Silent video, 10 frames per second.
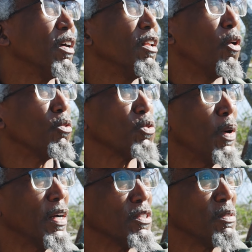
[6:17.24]
no,
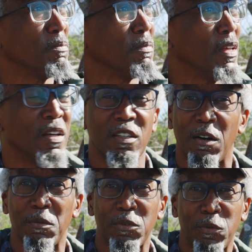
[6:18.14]
swans.
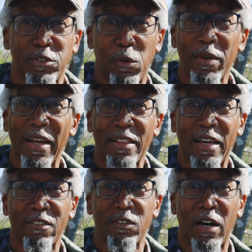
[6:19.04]
No. So we got a
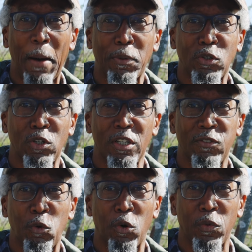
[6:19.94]
lot of opportunities
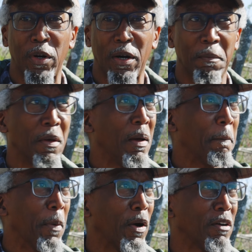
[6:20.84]
for
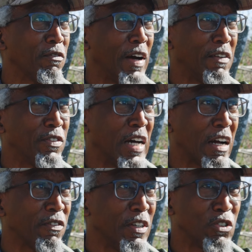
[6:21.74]
bird and flight
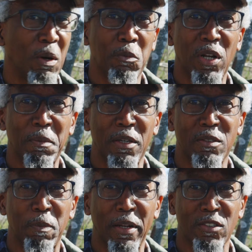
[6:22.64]
photography, so I'm going to be
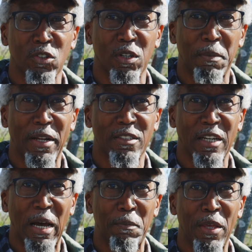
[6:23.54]
spending a certain amount of
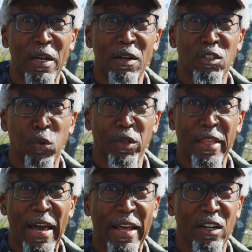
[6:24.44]
time doing
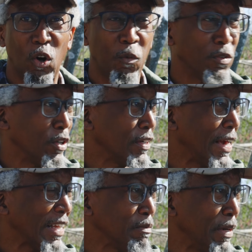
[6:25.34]
that, and hopefully you can
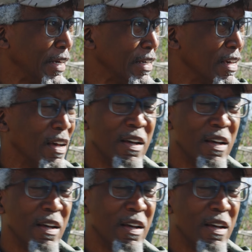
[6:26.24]
catch me,